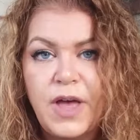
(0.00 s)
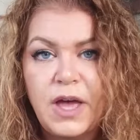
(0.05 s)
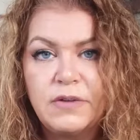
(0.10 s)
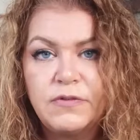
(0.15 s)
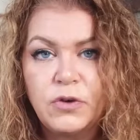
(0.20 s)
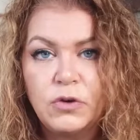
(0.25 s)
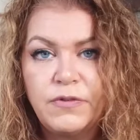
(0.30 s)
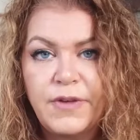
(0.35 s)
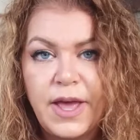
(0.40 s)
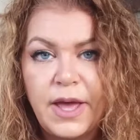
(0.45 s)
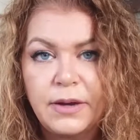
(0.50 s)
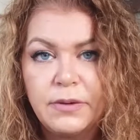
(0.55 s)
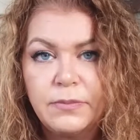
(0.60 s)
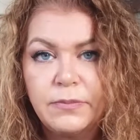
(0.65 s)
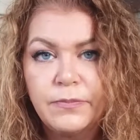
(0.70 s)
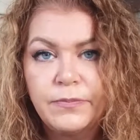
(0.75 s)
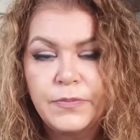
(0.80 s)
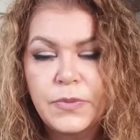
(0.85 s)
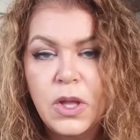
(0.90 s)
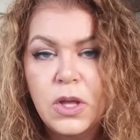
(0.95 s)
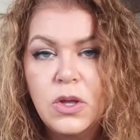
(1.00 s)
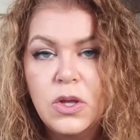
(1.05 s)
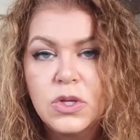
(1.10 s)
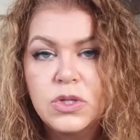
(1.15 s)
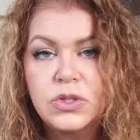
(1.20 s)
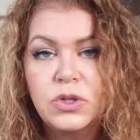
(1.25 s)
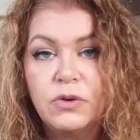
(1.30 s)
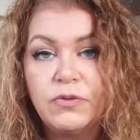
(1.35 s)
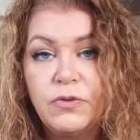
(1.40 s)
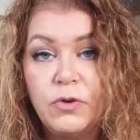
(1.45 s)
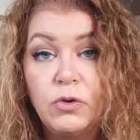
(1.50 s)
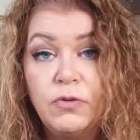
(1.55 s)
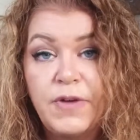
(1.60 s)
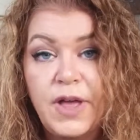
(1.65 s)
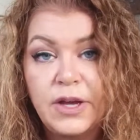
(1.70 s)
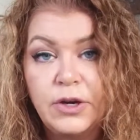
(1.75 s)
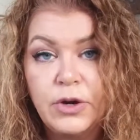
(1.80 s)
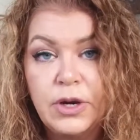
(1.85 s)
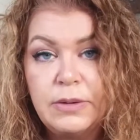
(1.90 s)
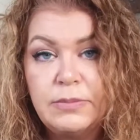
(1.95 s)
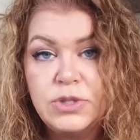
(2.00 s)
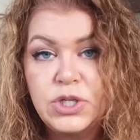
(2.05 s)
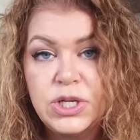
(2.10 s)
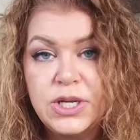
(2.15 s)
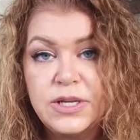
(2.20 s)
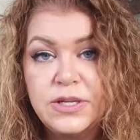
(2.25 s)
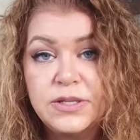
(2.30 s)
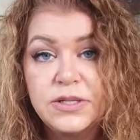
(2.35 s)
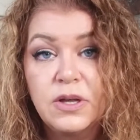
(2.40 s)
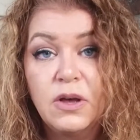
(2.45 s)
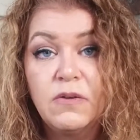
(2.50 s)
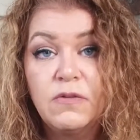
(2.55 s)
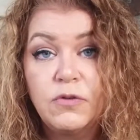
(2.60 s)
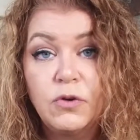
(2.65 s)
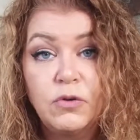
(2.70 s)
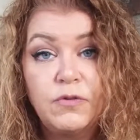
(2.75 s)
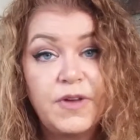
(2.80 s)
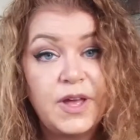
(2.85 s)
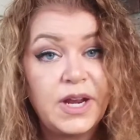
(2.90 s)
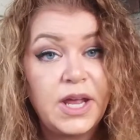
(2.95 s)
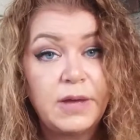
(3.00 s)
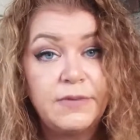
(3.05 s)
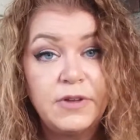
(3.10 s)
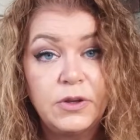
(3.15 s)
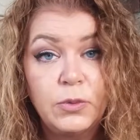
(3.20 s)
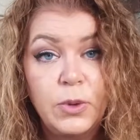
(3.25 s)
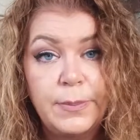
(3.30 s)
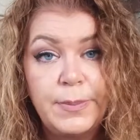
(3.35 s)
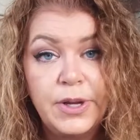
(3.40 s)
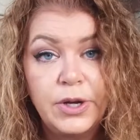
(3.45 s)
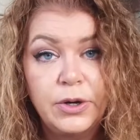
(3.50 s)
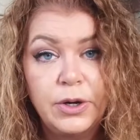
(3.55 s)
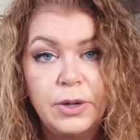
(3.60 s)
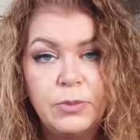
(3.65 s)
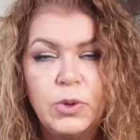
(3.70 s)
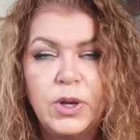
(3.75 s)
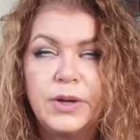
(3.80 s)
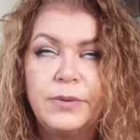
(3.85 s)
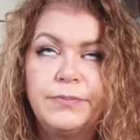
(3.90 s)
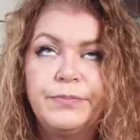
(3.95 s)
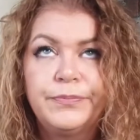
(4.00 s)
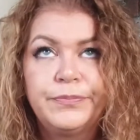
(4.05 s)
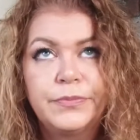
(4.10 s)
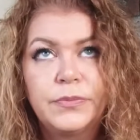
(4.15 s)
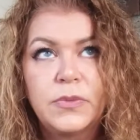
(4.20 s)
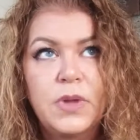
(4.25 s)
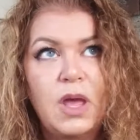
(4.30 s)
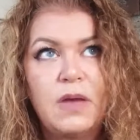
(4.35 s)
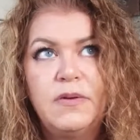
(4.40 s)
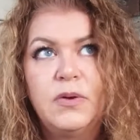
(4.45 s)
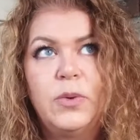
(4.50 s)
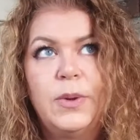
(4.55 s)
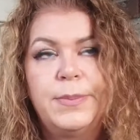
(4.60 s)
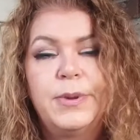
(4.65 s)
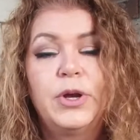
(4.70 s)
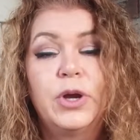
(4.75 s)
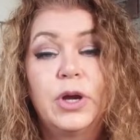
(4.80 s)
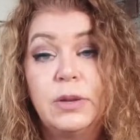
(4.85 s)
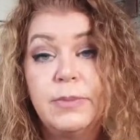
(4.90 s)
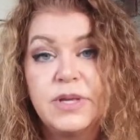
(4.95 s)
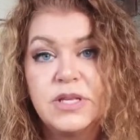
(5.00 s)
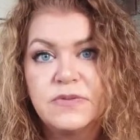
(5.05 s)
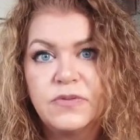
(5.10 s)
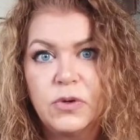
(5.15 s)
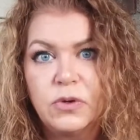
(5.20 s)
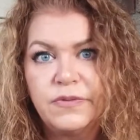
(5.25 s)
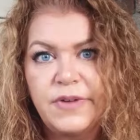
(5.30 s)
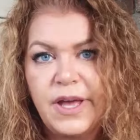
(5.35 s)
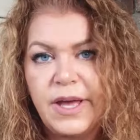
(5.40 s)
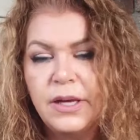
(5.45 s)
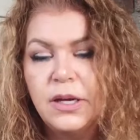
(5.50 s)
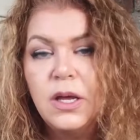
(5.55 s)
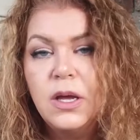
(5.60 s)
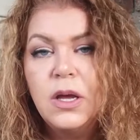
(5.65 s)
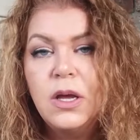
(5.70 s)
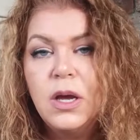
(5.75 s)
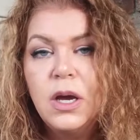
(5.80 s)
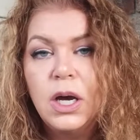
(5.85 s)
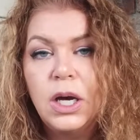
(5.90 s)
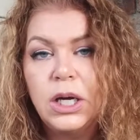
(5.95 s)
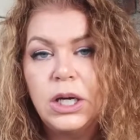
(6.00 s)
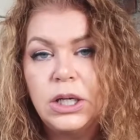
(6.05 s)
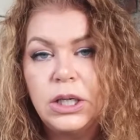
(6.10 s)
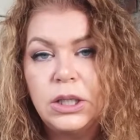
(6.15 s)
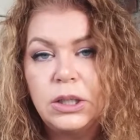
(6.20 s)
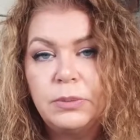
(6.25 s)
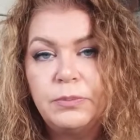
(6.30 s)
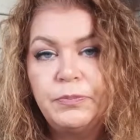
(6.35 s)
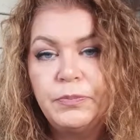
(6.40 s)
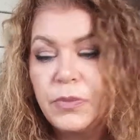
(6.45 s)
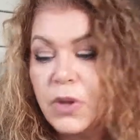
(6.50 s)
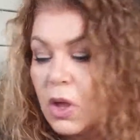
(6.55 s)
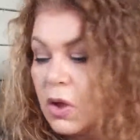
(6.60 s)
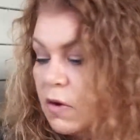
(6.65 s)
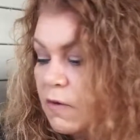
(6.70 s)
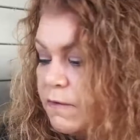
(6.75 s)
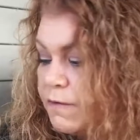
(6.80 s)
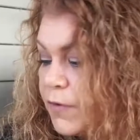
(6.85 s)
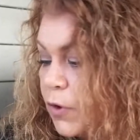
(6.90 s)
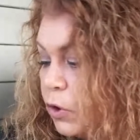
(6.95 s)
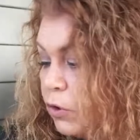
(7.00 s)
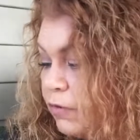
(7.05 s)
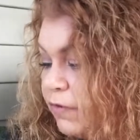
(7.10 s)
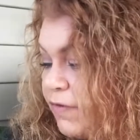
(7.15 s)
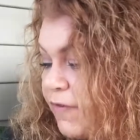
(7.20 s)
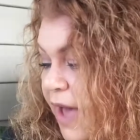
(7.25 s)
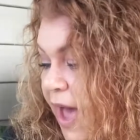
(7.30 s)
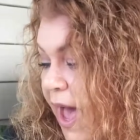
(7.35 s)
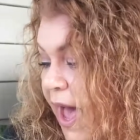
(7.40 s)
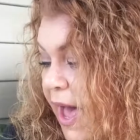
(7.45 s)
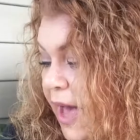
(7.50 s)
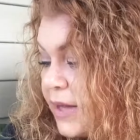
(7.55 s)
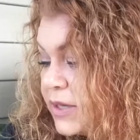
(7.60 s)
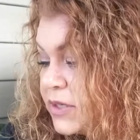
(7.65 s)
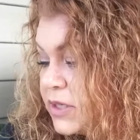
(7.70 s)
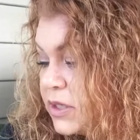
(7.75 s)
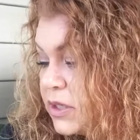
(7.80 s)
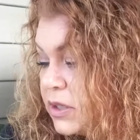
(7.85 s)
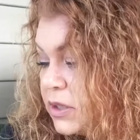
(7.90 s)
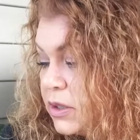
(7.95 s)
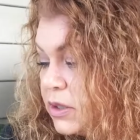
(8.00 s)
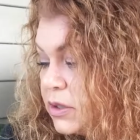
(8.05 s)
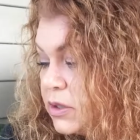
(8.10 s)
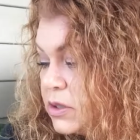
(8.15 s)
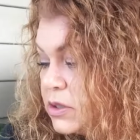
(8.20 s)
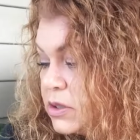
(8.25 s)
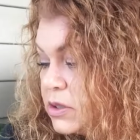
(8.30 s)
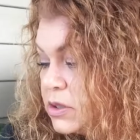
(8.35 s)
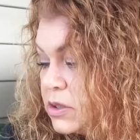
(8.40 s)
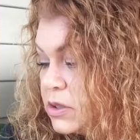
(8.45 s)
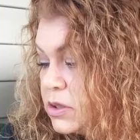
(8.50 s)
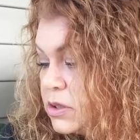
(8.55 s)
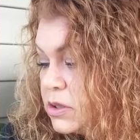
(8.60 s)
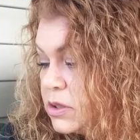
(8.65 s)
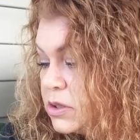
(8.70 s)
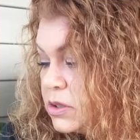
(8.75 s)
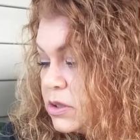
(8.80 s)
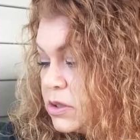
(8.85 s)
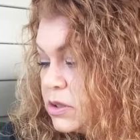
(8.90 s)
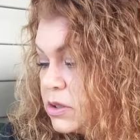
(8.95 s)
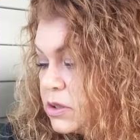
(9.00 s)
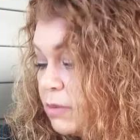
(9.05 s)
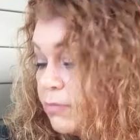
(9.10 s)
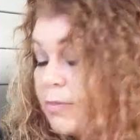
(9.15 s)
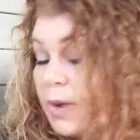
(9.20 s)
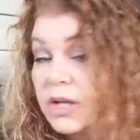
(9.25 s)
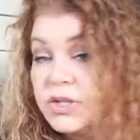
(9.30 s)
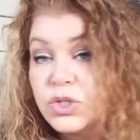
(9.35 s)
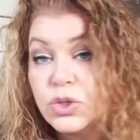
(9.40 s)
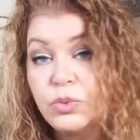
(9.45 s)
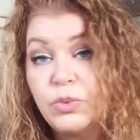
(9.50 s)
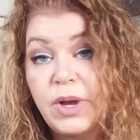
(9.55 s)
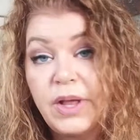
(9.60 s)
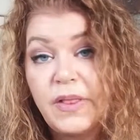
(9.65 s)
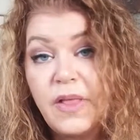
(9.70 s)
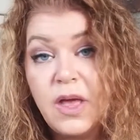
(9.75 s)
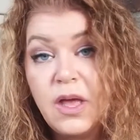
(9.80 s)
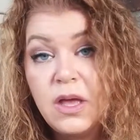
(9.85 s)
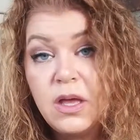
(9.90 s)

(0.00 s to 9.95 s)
full fat. So full fat cream cheese, full fat heavy whipping cream. Well, heavy whipping cream is full fat. Full fat mozzarella.